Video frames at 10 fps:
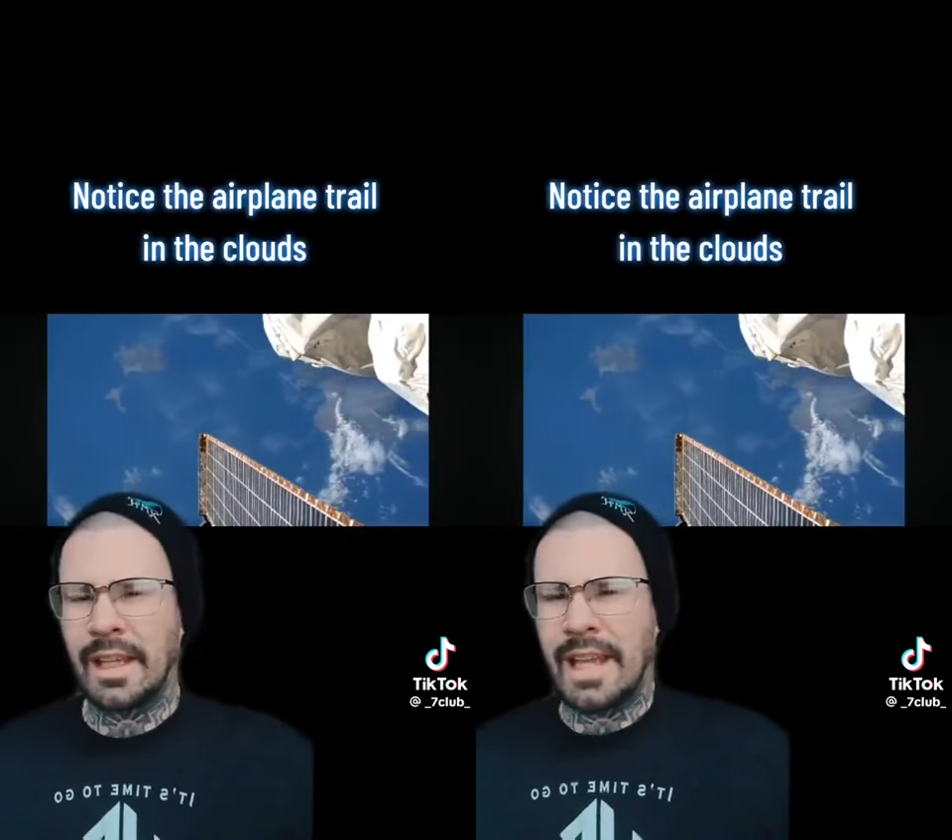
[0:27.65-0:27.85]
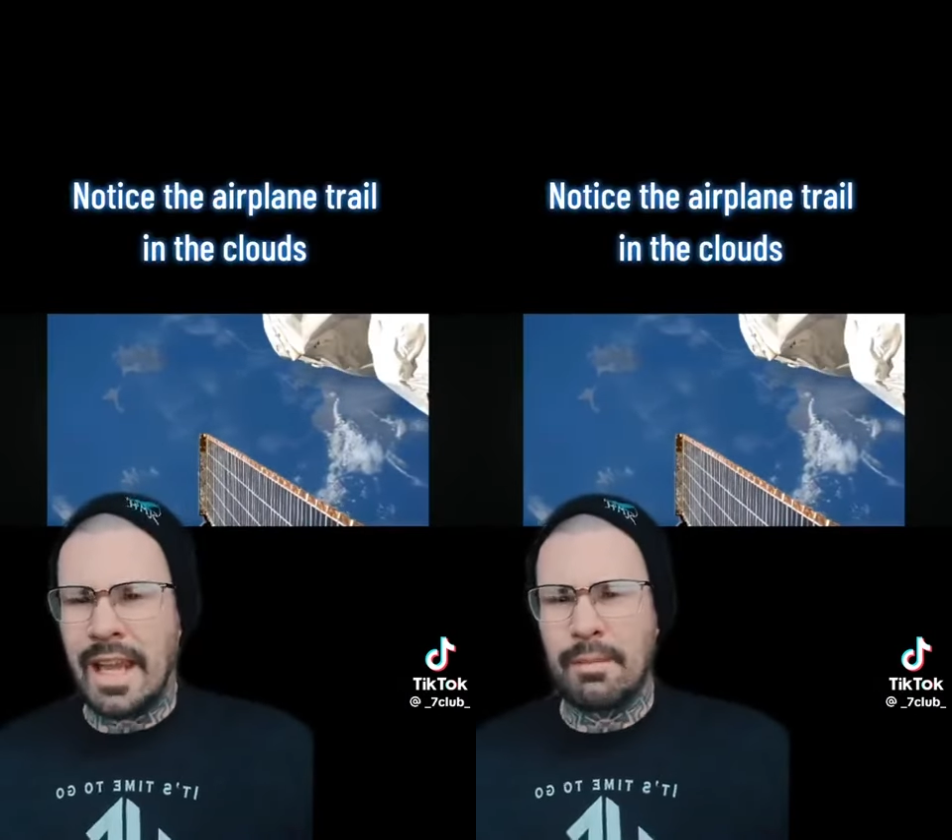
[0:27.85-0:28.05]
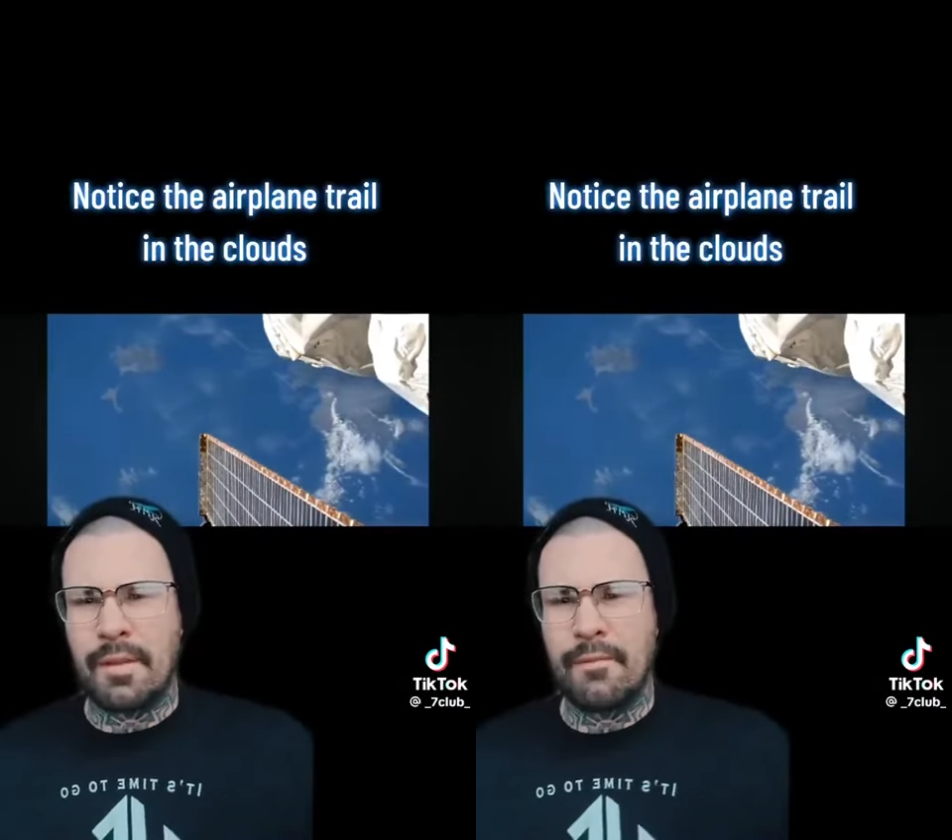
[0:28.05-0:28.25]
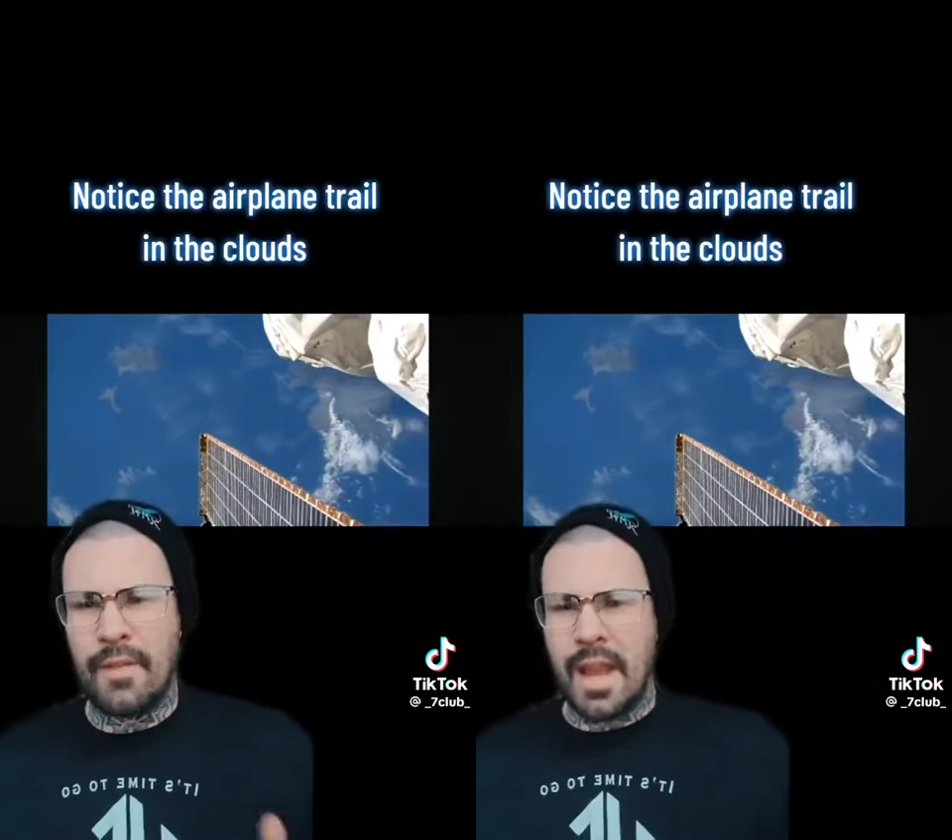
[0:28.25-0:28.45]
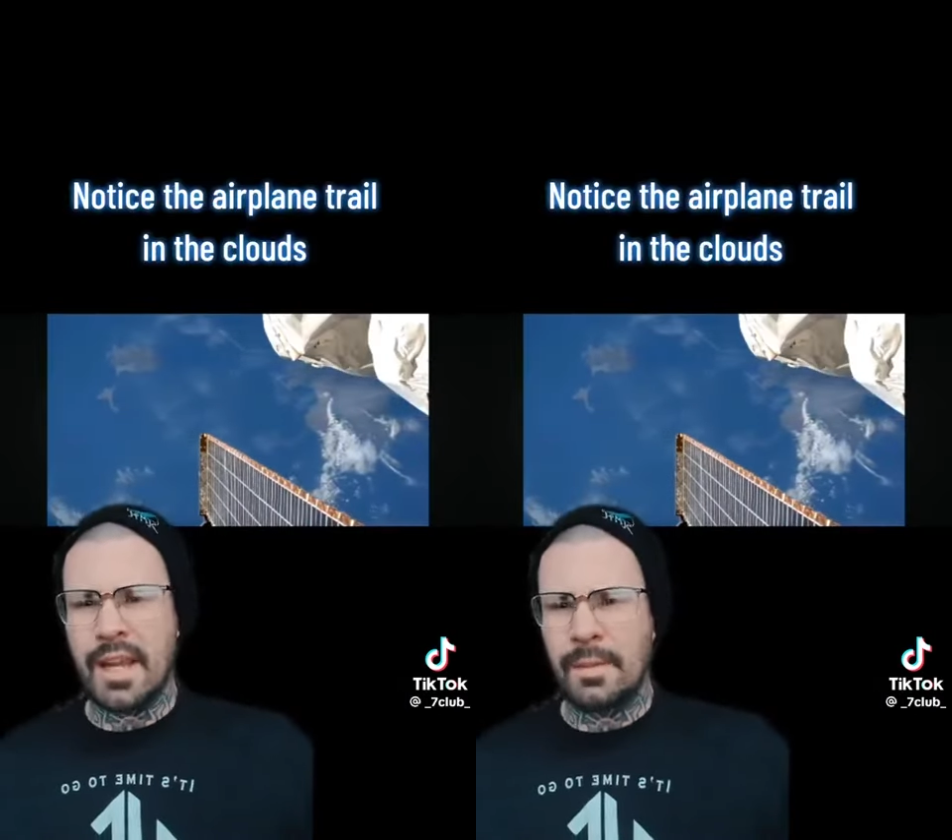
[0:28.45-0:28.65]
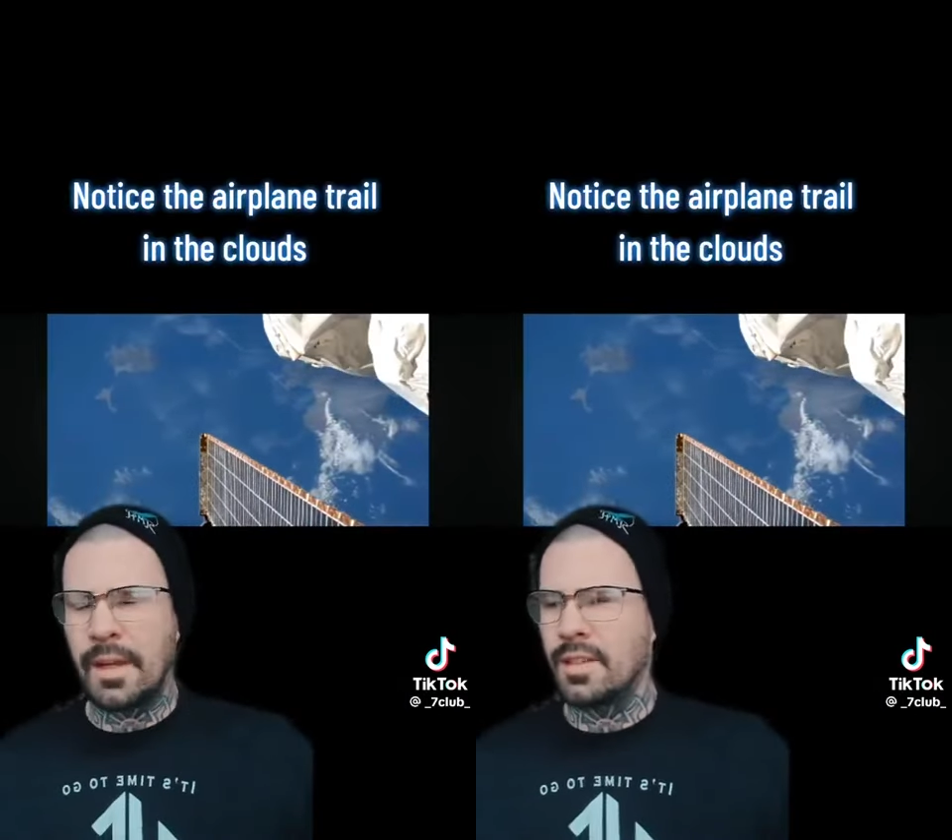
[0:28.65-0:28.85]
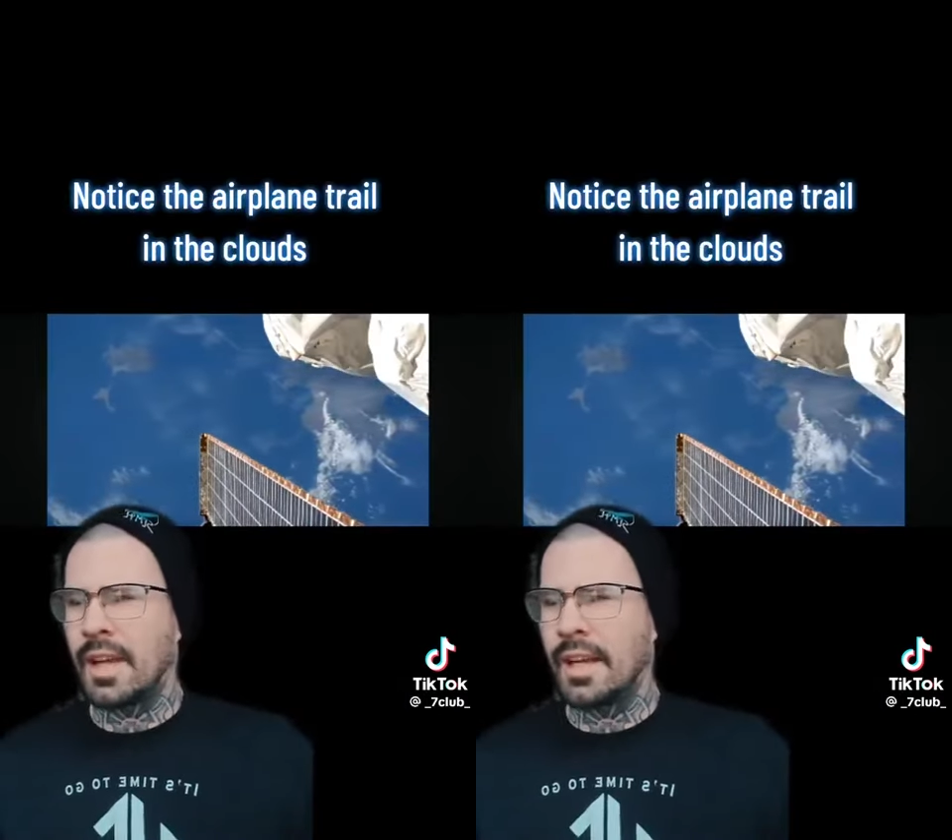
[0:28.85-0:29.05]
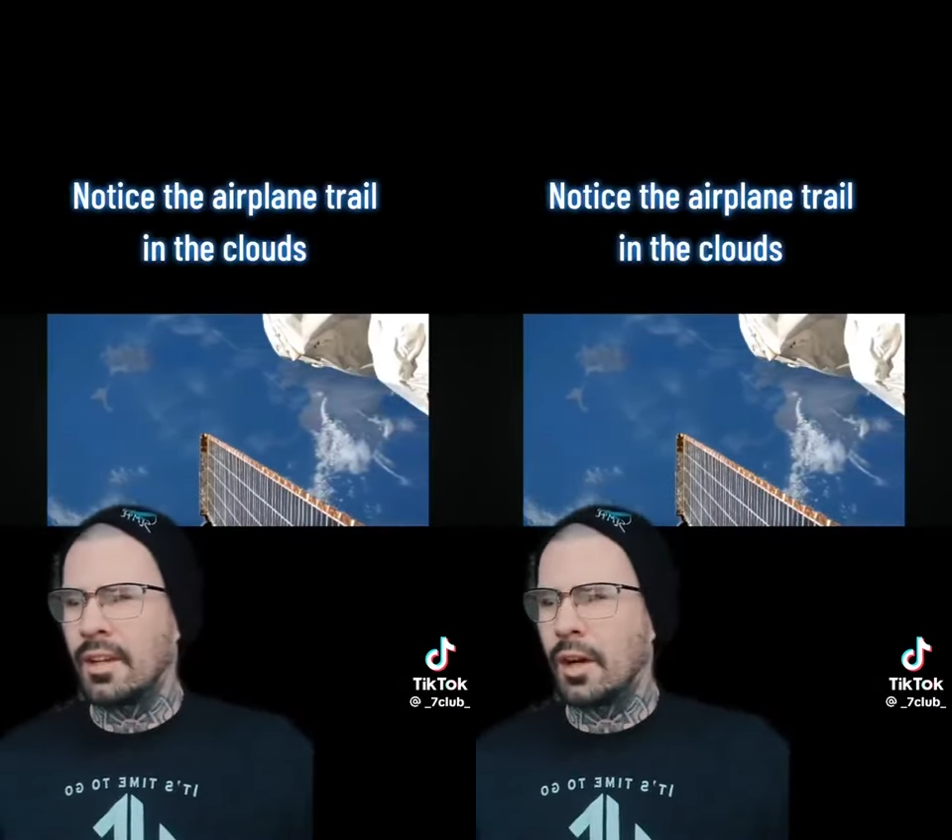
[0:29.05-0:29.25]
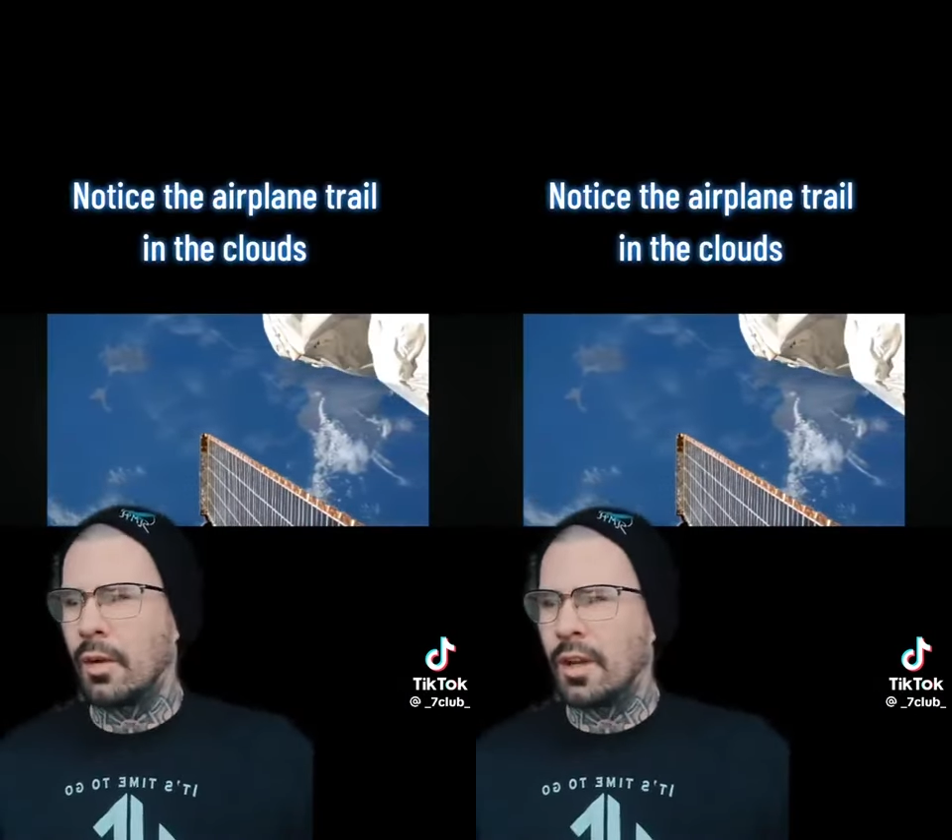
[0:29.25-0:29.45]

it can't be fake because I can go